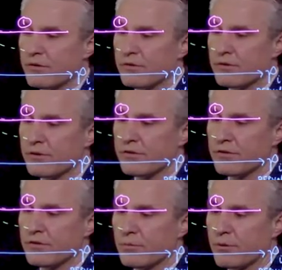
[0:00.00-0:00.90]
So this
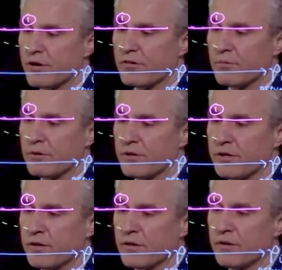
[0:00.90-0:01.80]
is
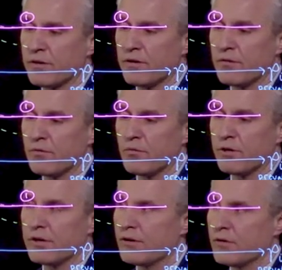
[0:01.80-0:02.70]
approximately
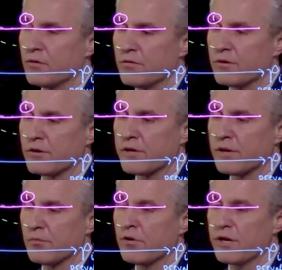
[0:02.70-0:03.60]
1 over
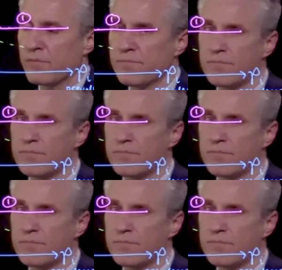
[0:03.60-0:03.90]
N1.